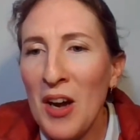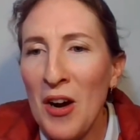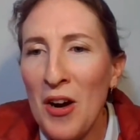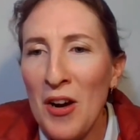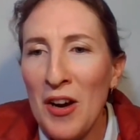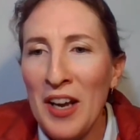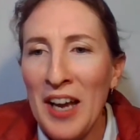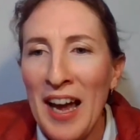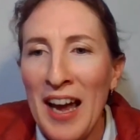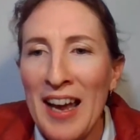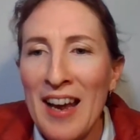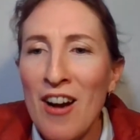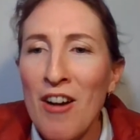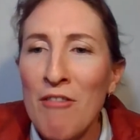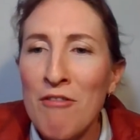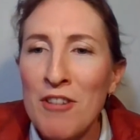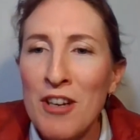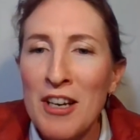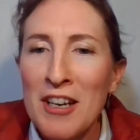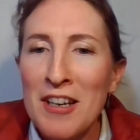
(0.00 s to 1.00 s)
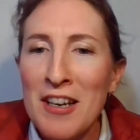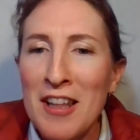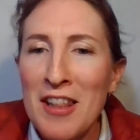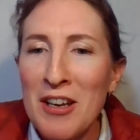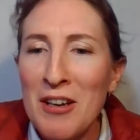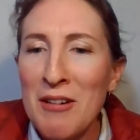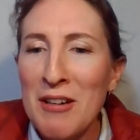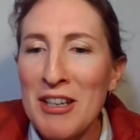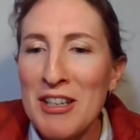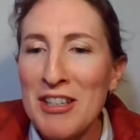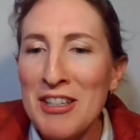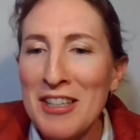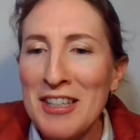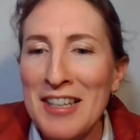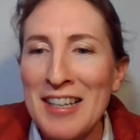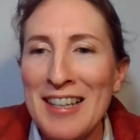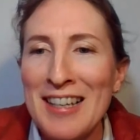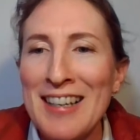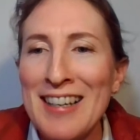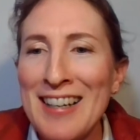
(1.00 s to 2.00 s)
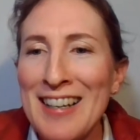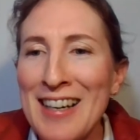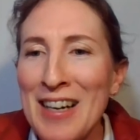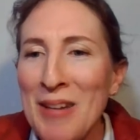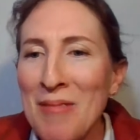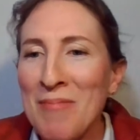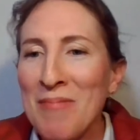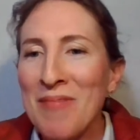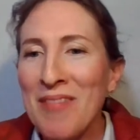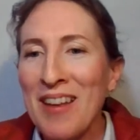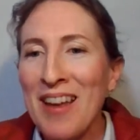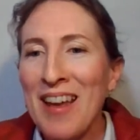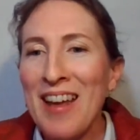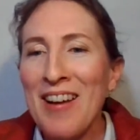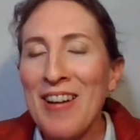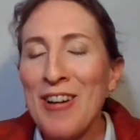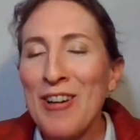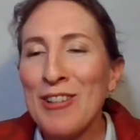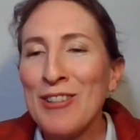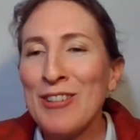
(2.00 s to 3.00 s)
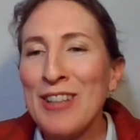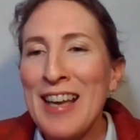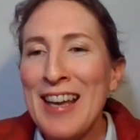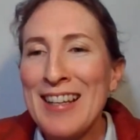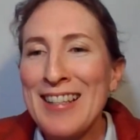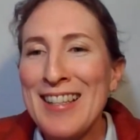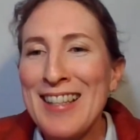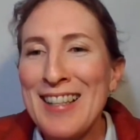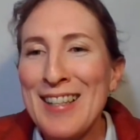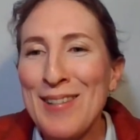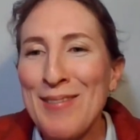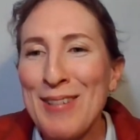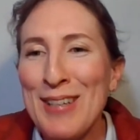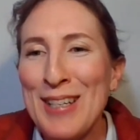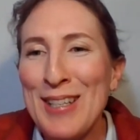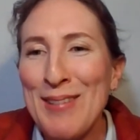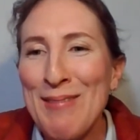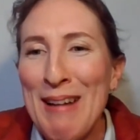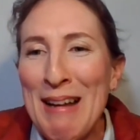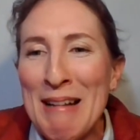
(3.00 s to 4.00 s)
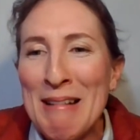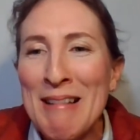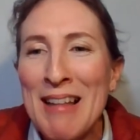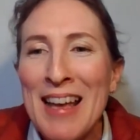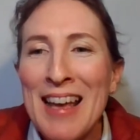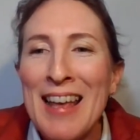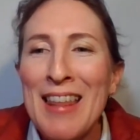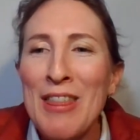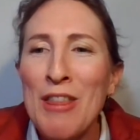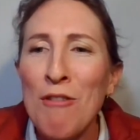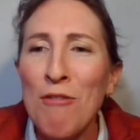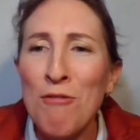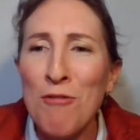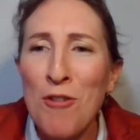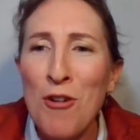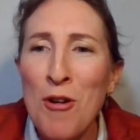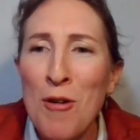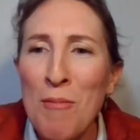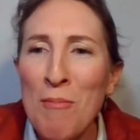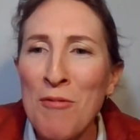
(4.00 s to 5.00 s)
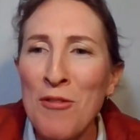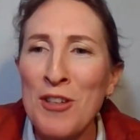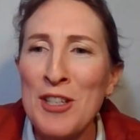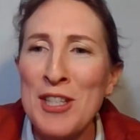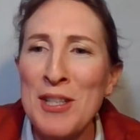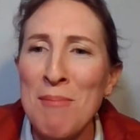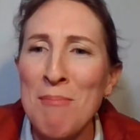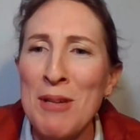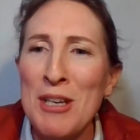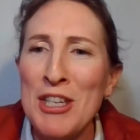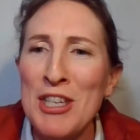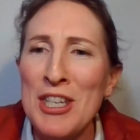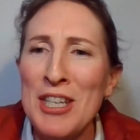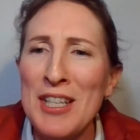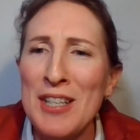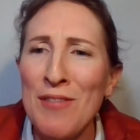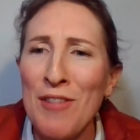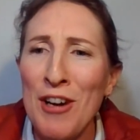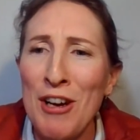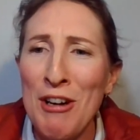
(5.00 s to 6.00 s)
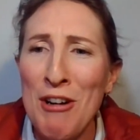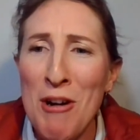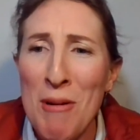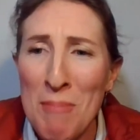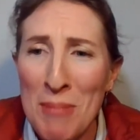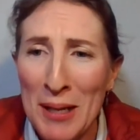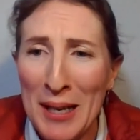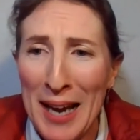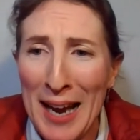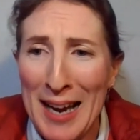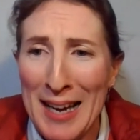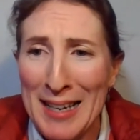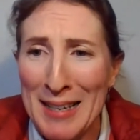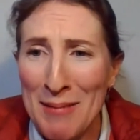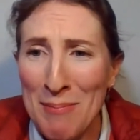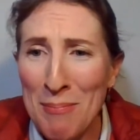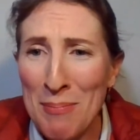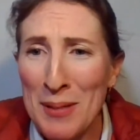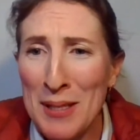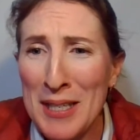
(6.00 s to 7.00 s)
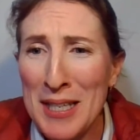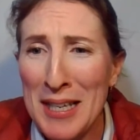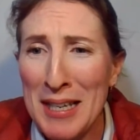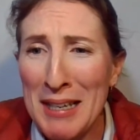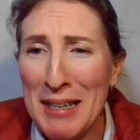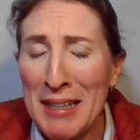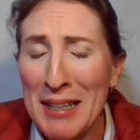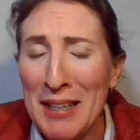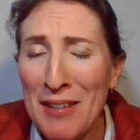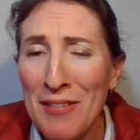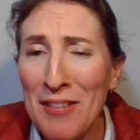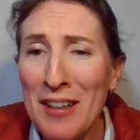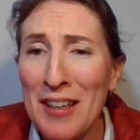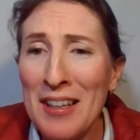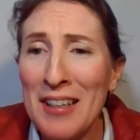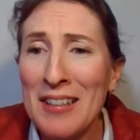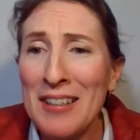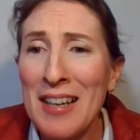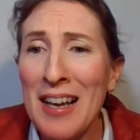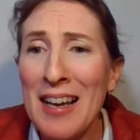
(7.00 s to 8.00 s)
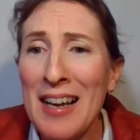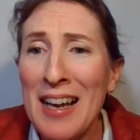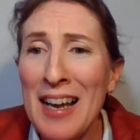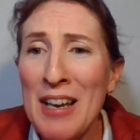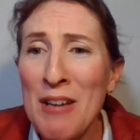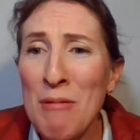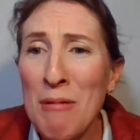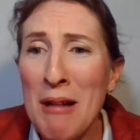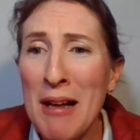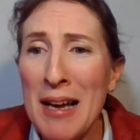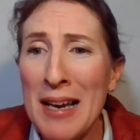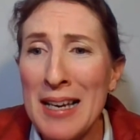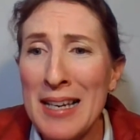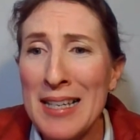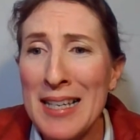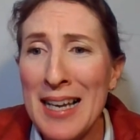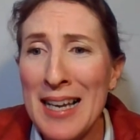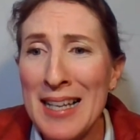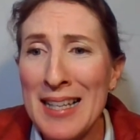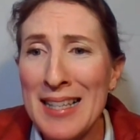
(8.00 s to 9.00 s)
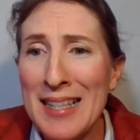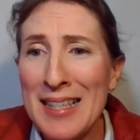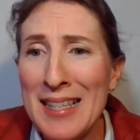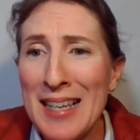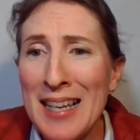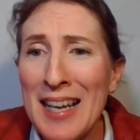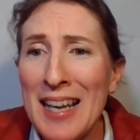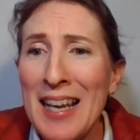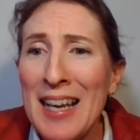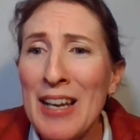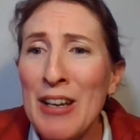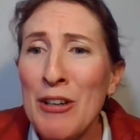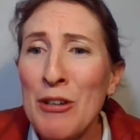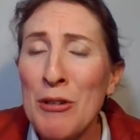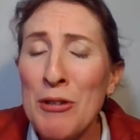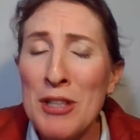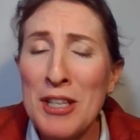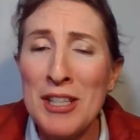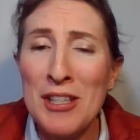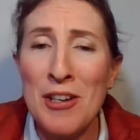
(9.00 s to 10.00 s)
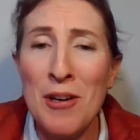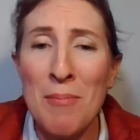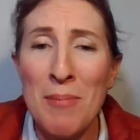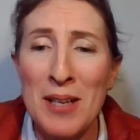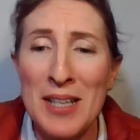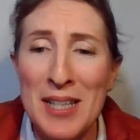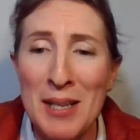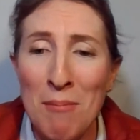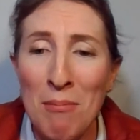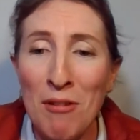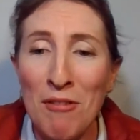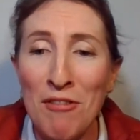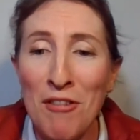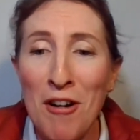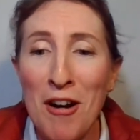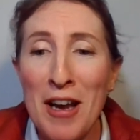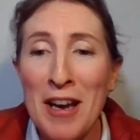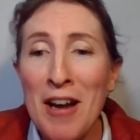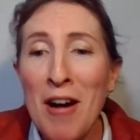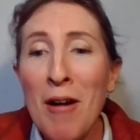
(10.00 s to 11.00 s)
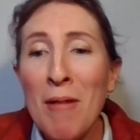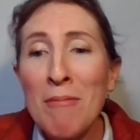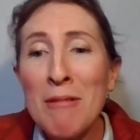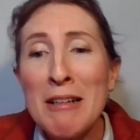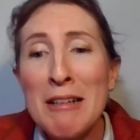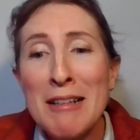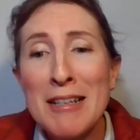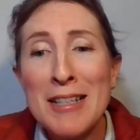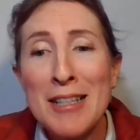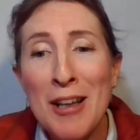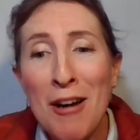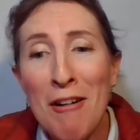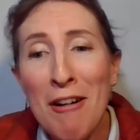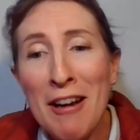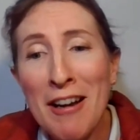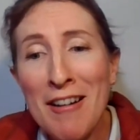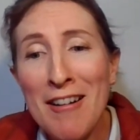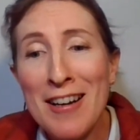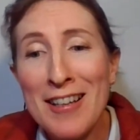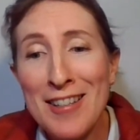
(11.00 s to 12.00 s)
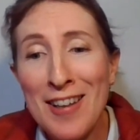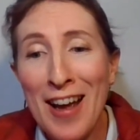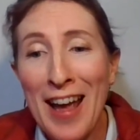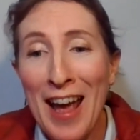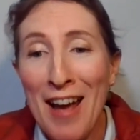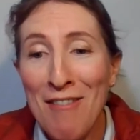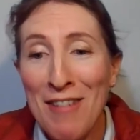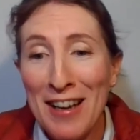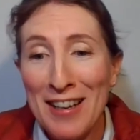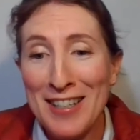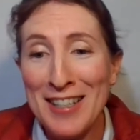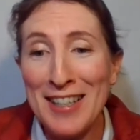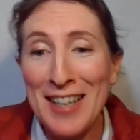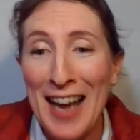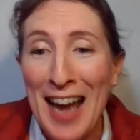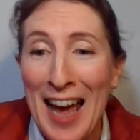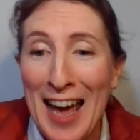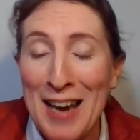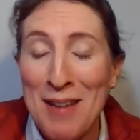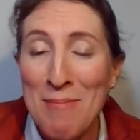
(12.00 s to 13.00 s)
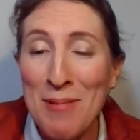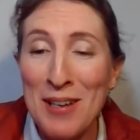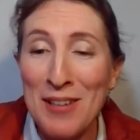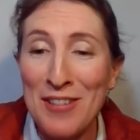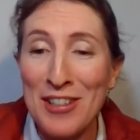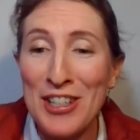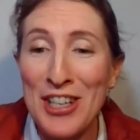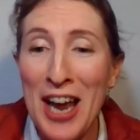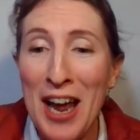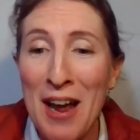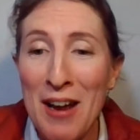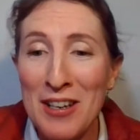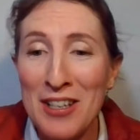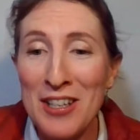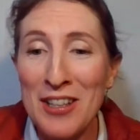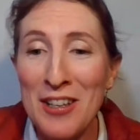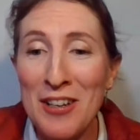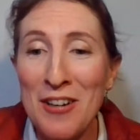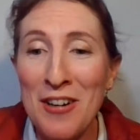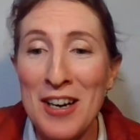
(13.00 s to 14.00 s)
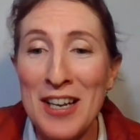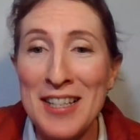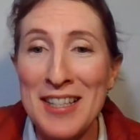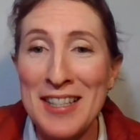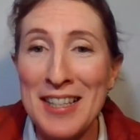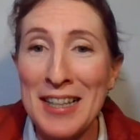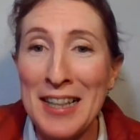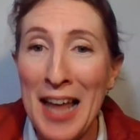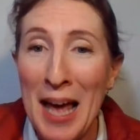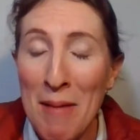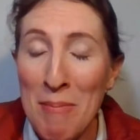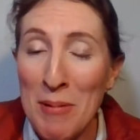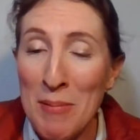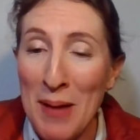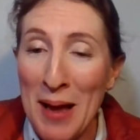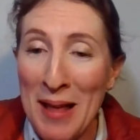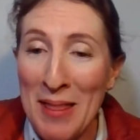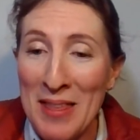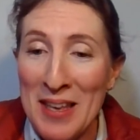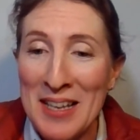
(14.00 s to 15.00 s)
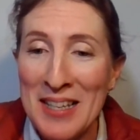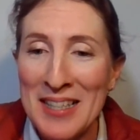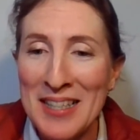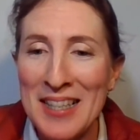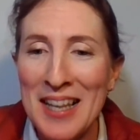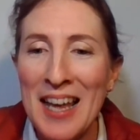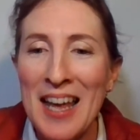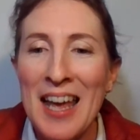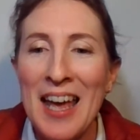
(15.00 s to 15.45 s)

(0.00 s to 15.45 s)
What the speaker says: Okay, I've got another question here, and I'll answer this one as well. The form for submission is very complicated, particularly for the annual honey test. Could this not be simplified? I'm really sorry, guys. I have actually had a bit of a chat to the guys in the lab about this,